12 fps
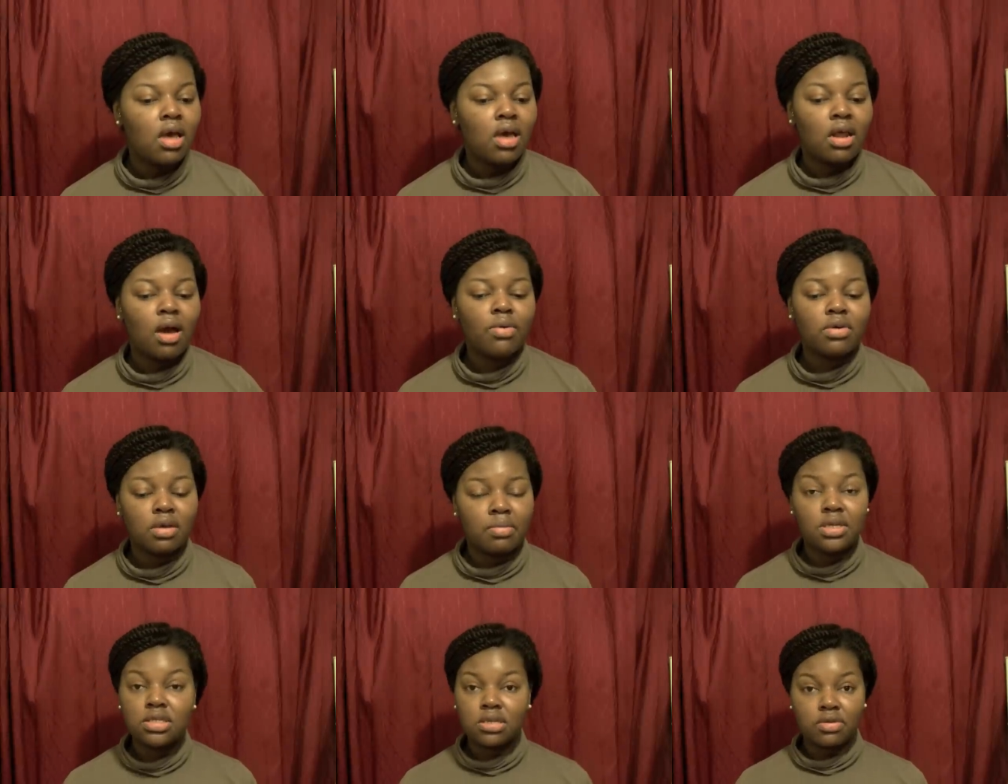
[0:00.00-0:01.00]
And I could
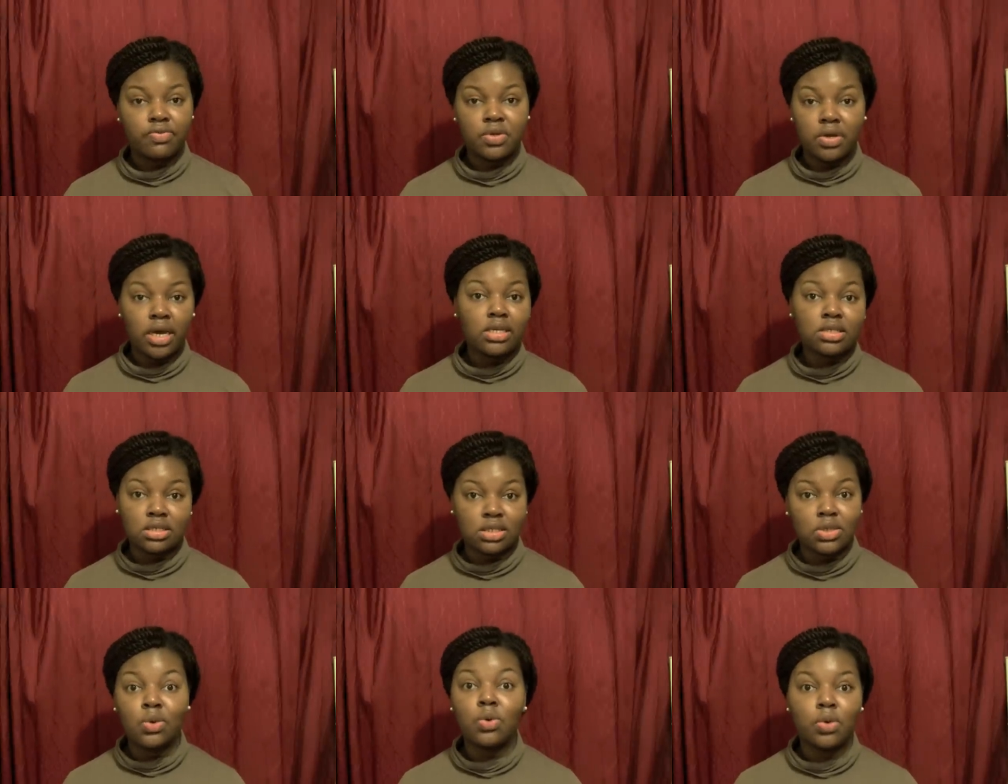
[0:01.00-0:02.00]
miss a few days in
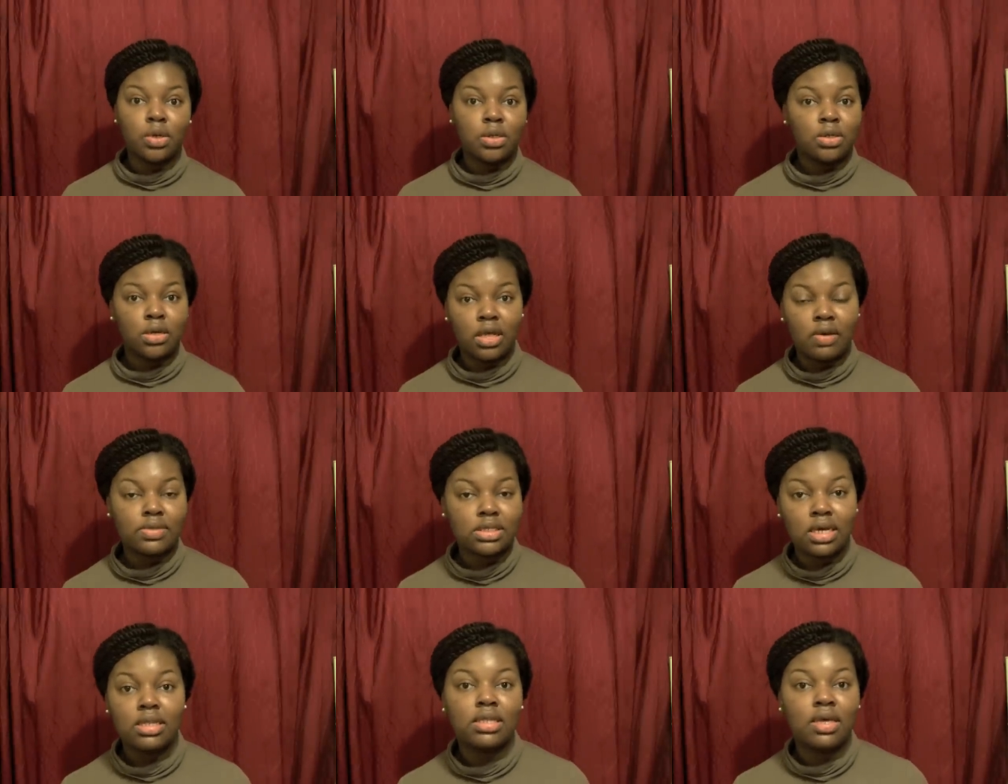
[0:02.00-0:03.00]
school. You know, that was
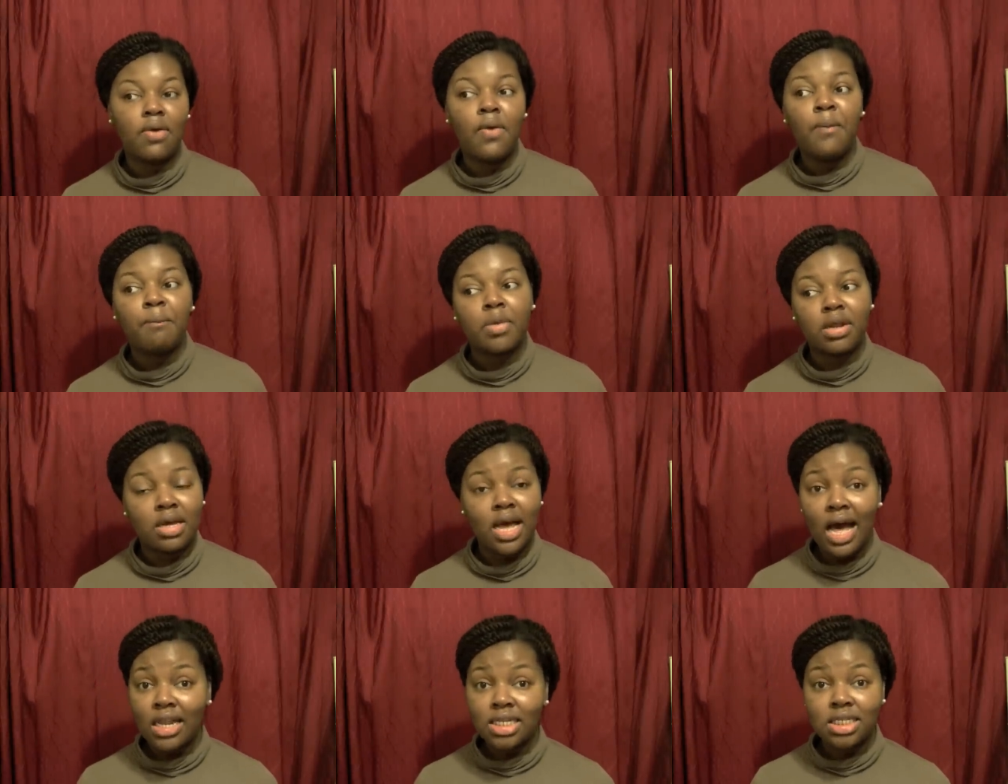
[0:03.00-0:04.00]
nothing. But in
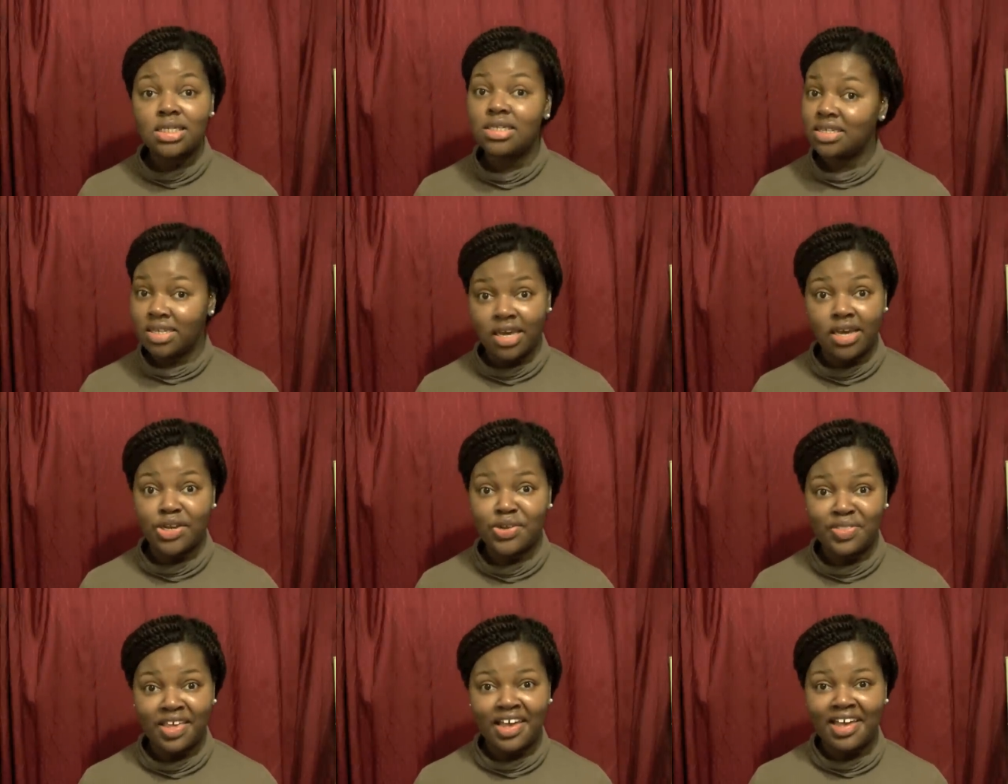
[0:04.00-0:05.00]
college, you can't
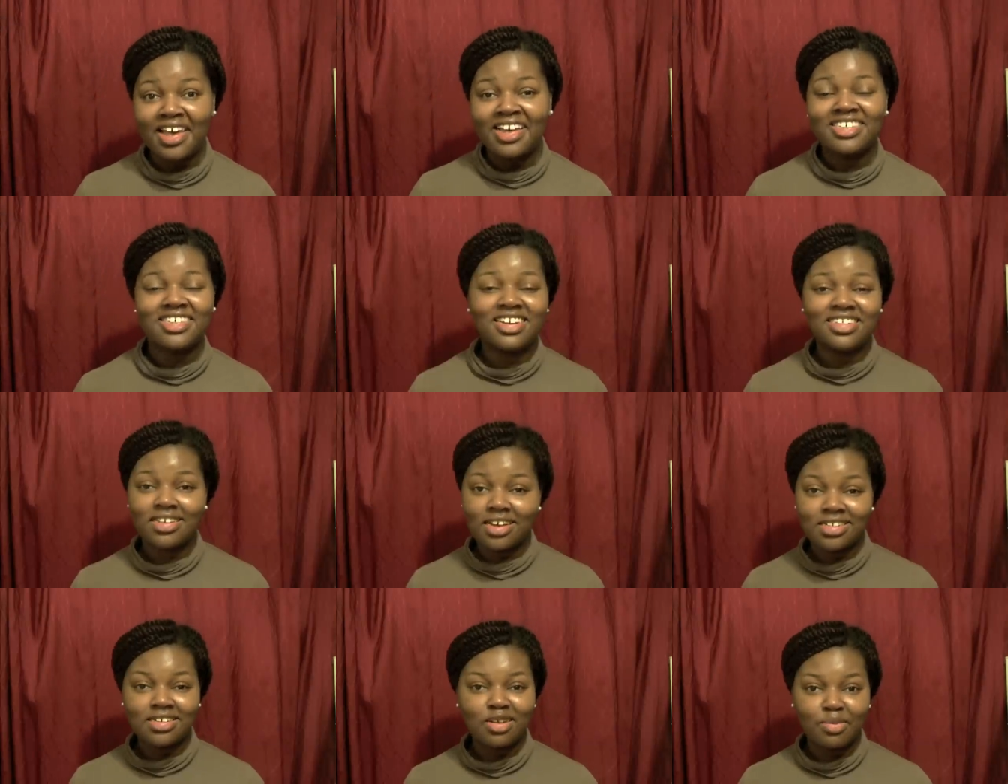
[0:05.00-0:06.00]
do that. So I
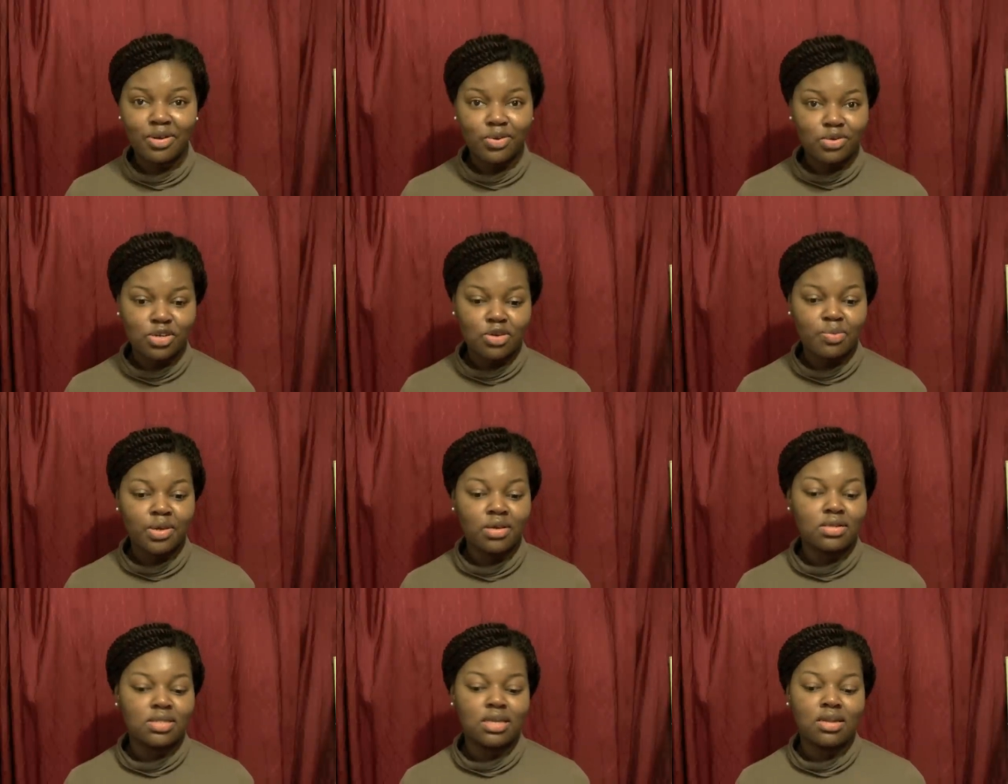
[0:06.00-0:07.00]
decided to get on birth control
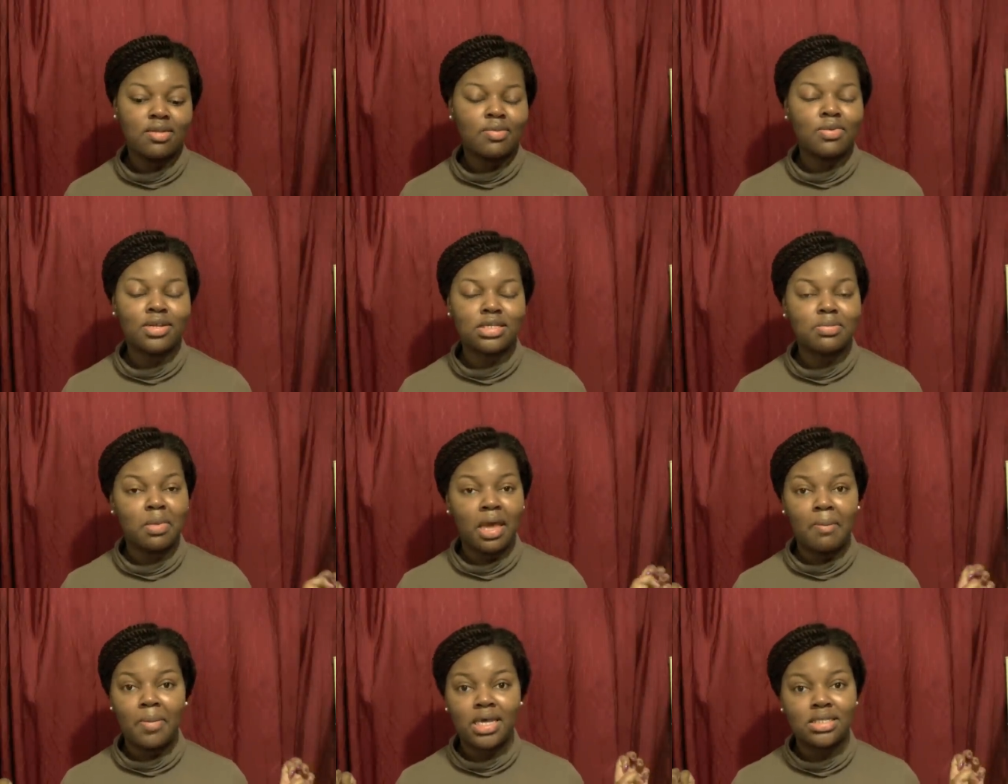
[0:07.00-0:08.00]
pills, and it just
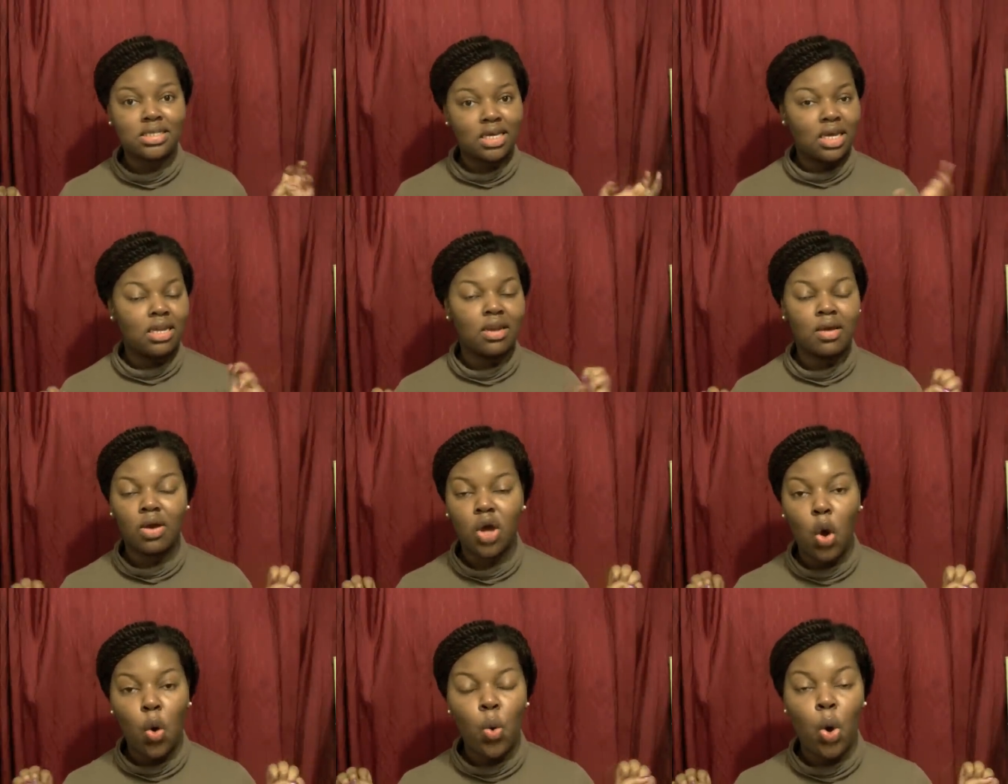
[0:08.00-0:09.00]
made my skin
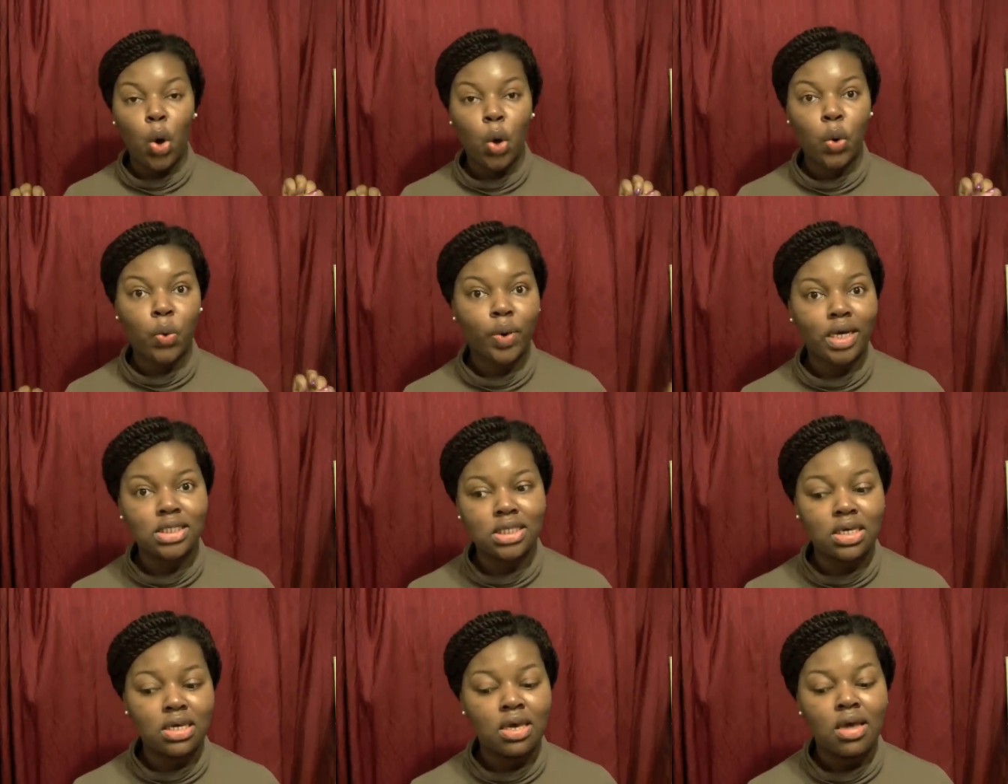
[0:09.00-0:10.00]
go
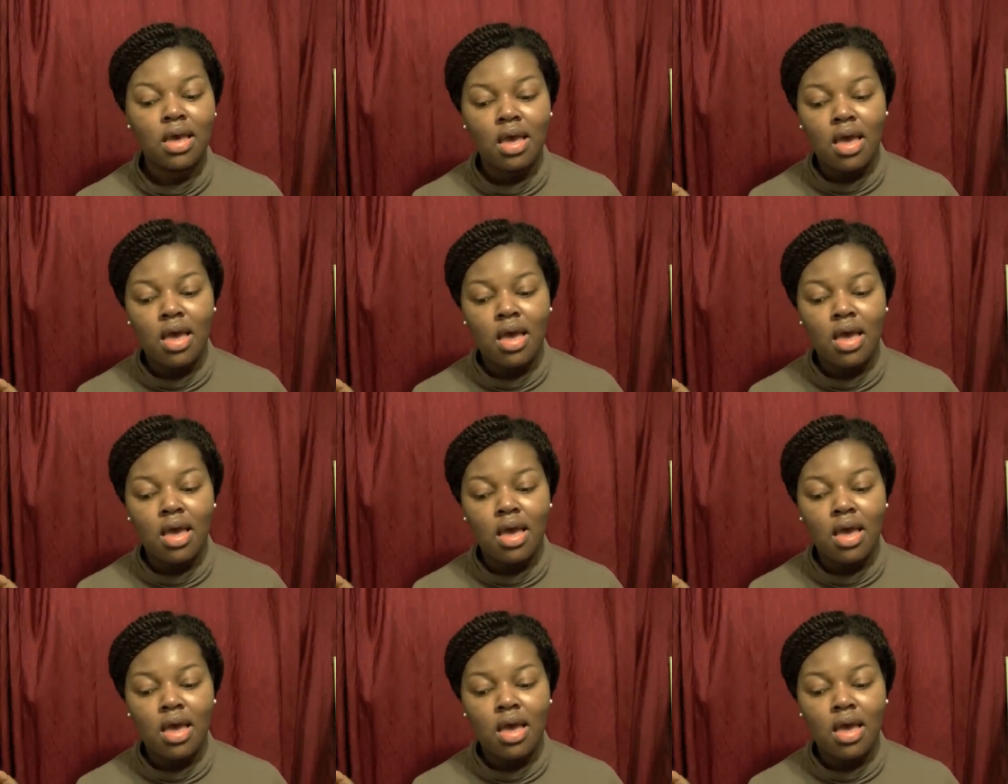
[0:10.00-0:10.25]
crazy.